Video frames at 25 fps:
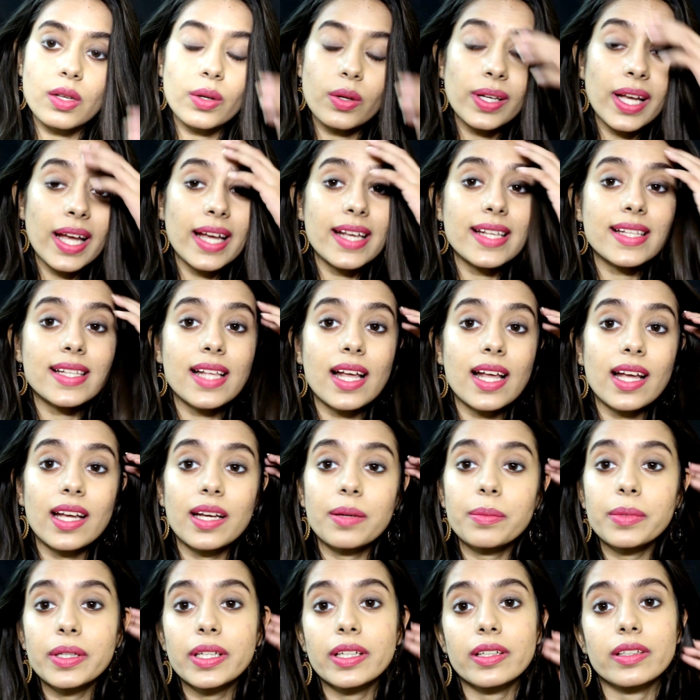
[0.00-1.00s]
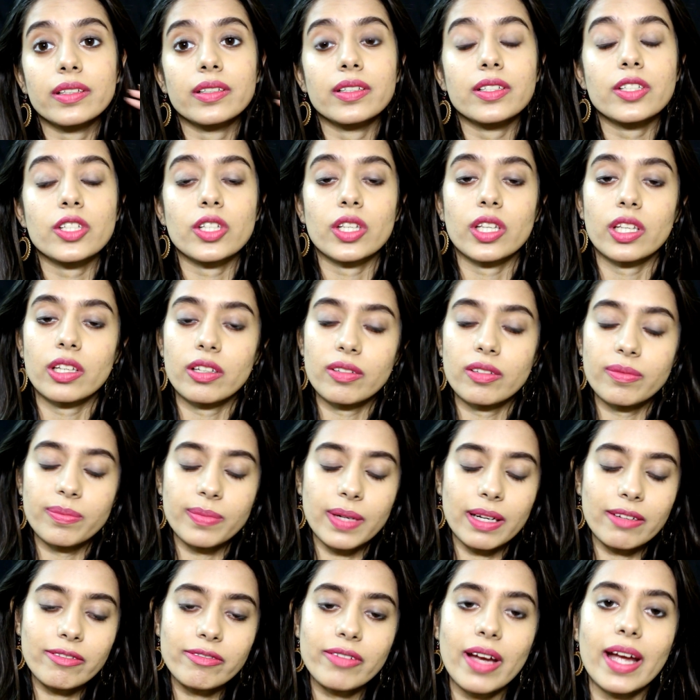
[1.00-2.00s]
guys, I am here to give
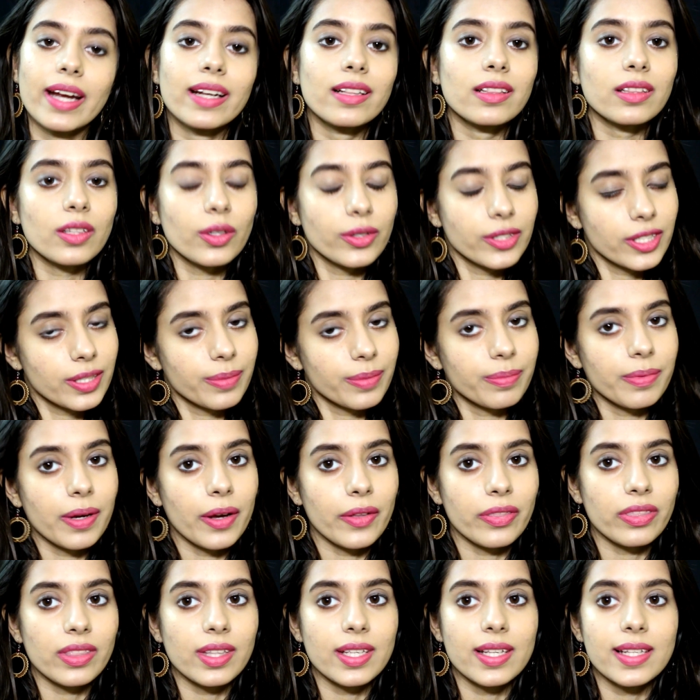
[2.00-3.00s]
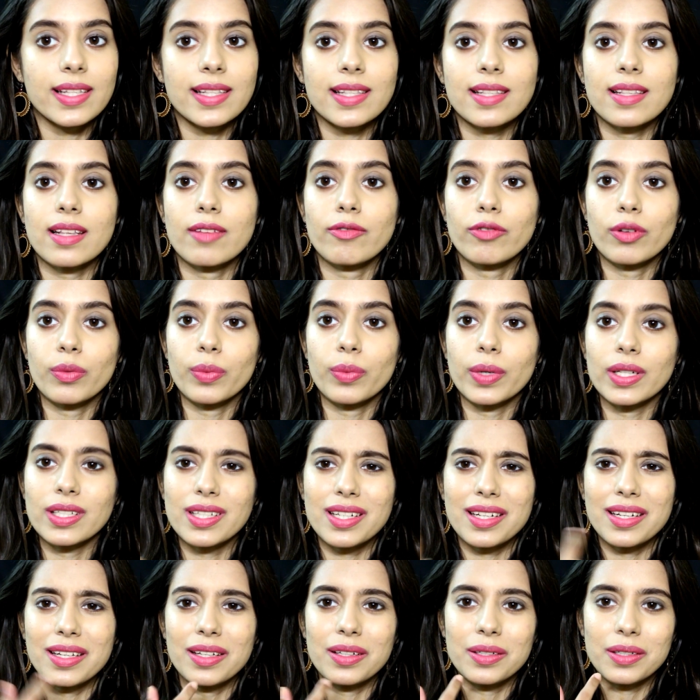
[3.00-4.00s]
my final thoughts about this. If you're
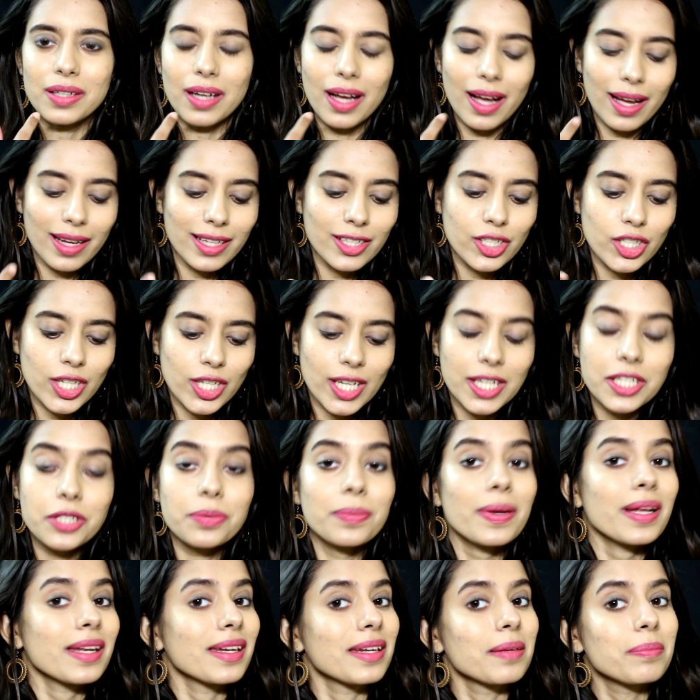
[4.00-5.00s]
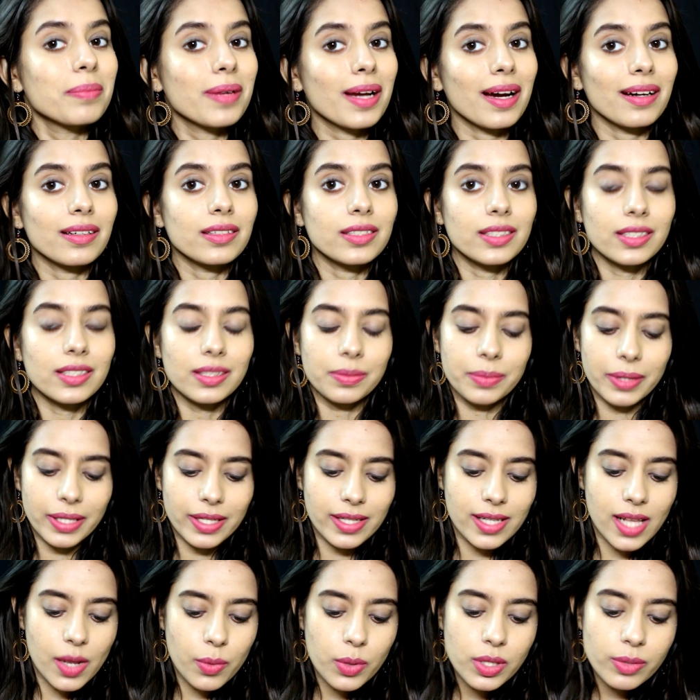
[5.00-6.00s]
wondering, I changed my lip color
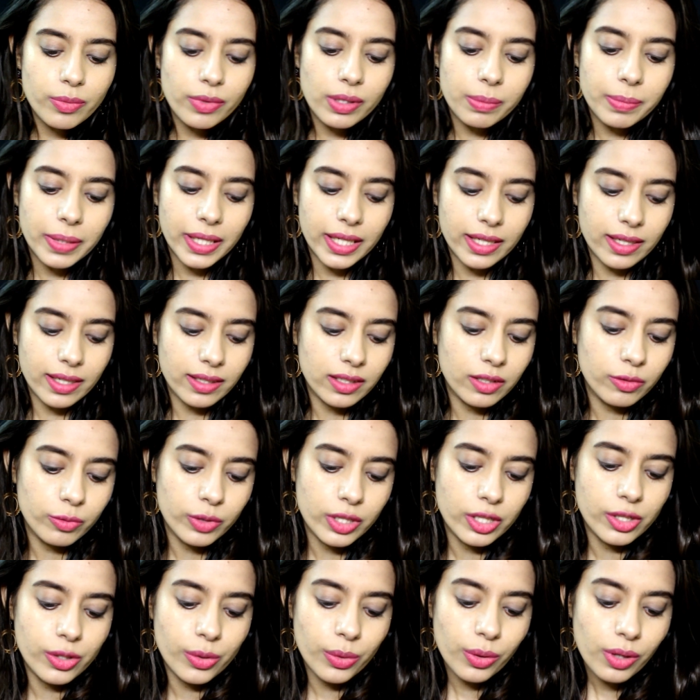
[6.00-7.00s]
because I was filming another video.